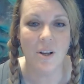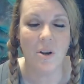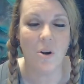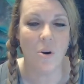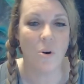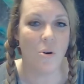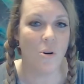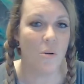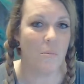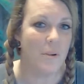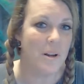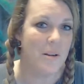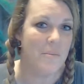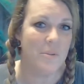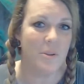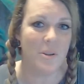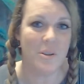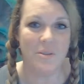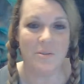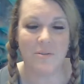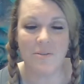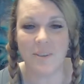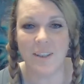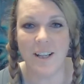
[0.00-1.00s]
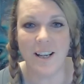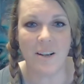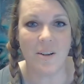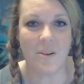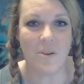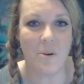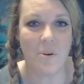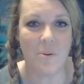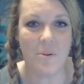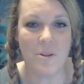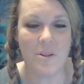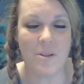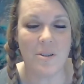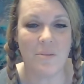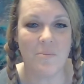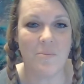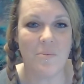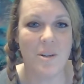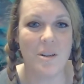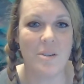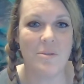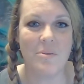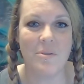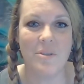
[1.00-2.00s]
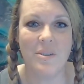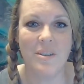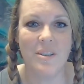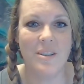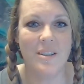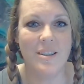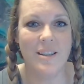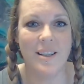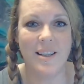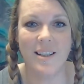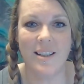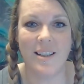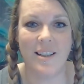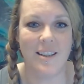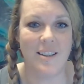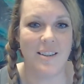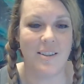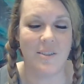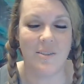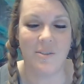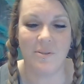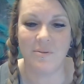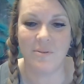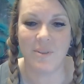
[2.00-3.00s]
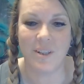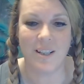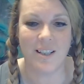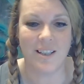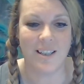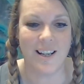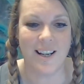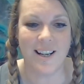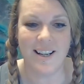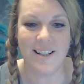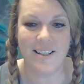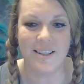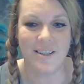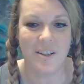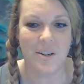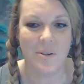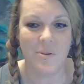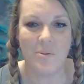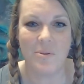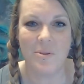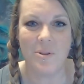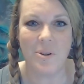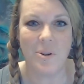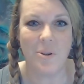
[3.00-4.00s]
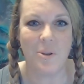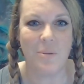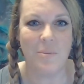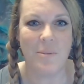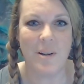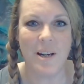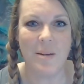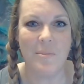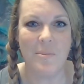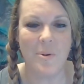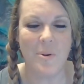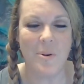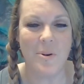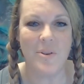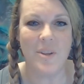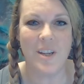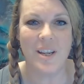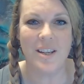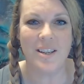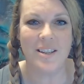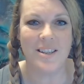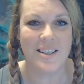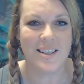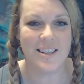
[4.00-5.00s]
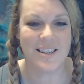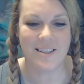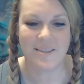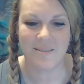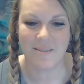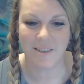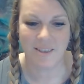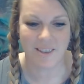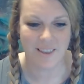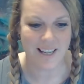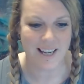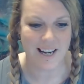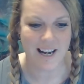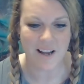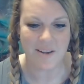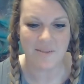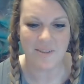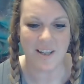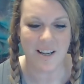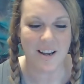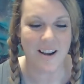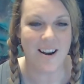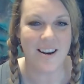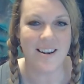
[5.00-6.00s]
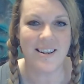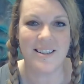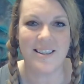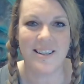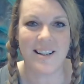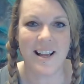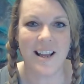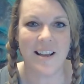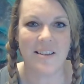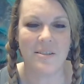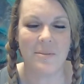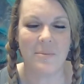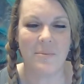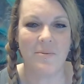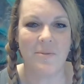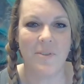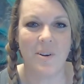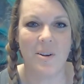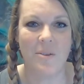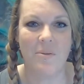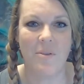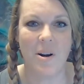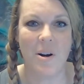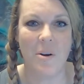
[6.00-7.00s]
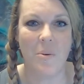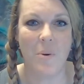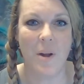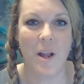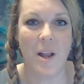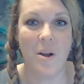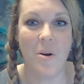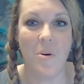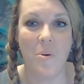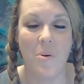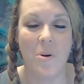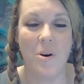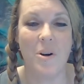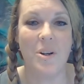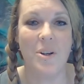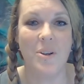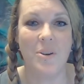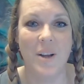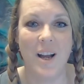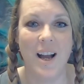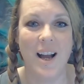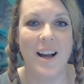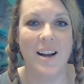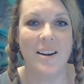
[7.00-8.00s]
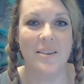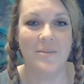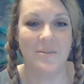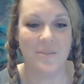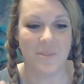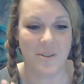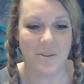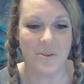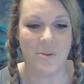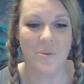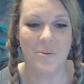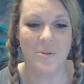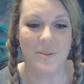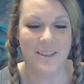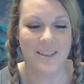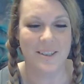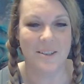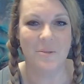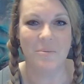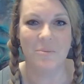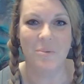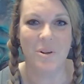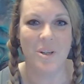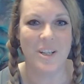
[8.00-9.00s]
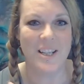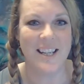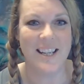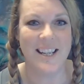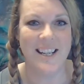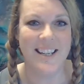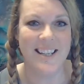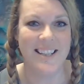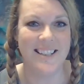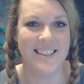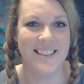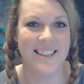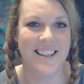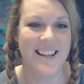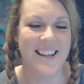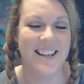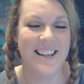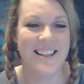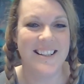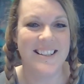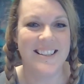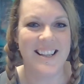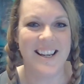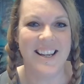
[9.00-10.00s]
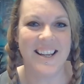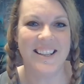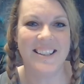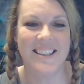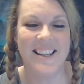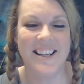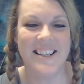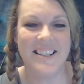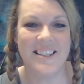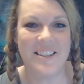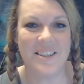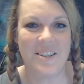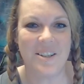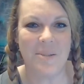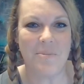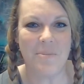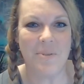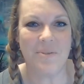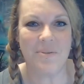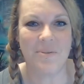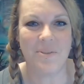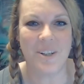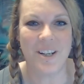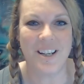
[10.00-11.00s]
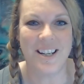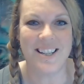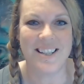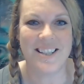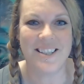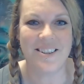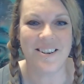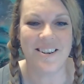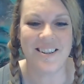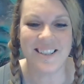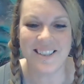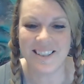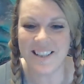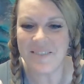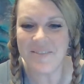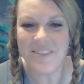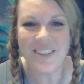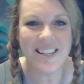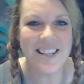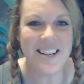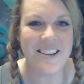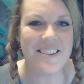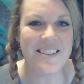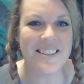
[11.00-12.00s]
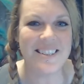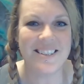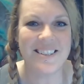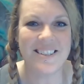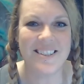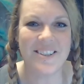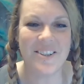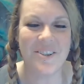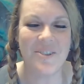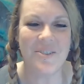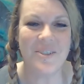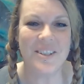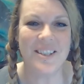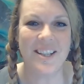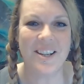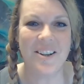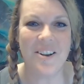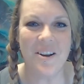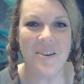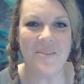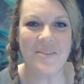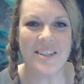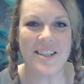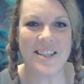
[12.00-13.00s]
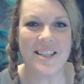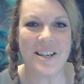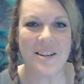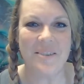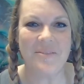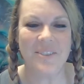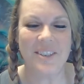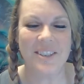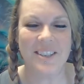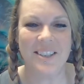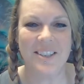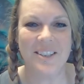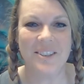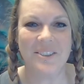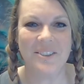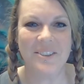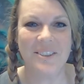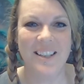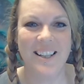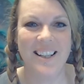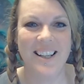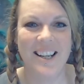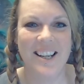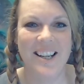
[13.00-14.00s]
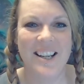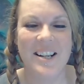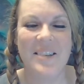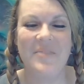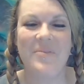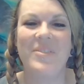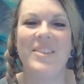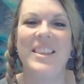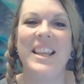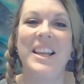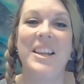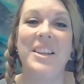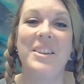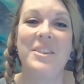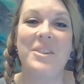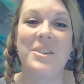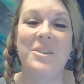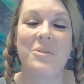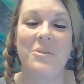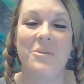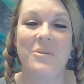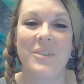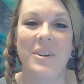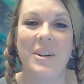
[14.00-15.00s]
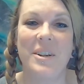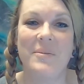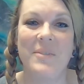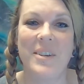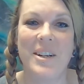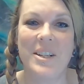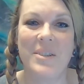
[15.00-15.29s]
Or maybe you've let go of some rituals and you realize you don't do them anymore, that you just lay down the cards and have some fun right away. Or you have your own little routine that you like to do before you get started. Let me know in the comments down below. Thank you so very much